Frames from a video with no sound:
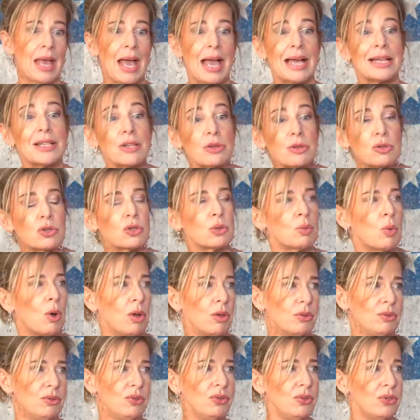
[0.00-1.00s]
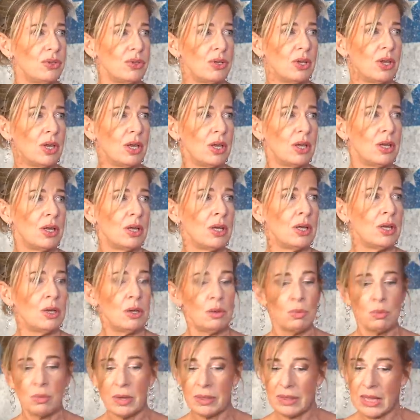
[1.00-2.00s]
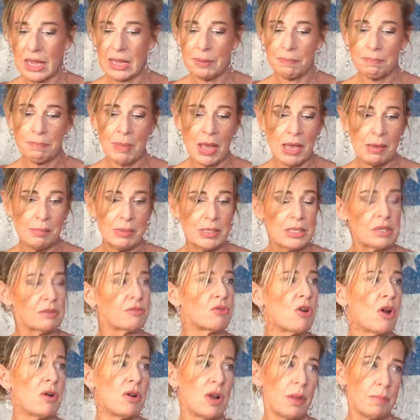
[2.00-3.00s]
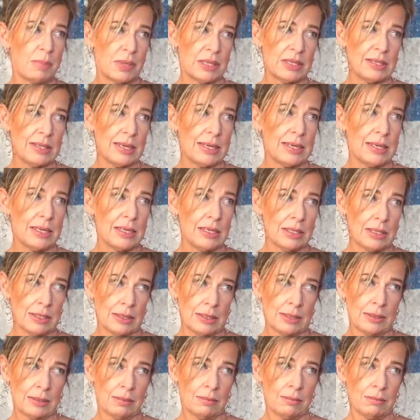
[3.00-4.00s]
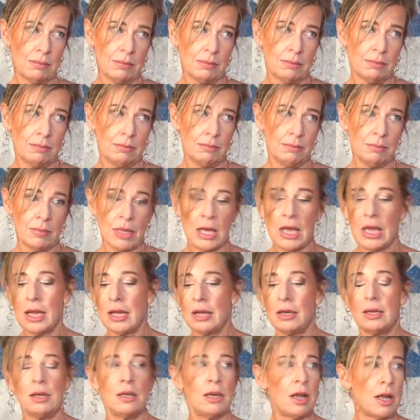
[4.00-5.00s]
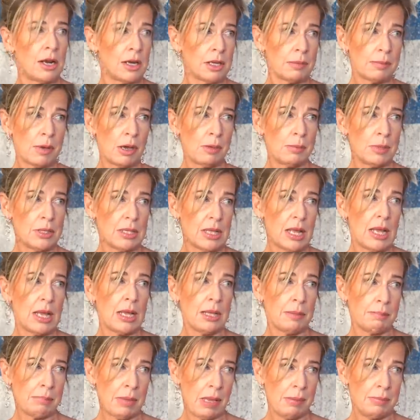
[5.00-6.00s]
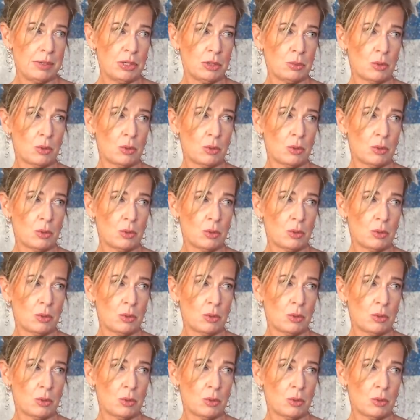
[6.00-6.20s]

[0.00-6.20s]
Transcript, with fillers: Adult swans, when their babies have grown up, the cygnets, hmm? learning moment there, baby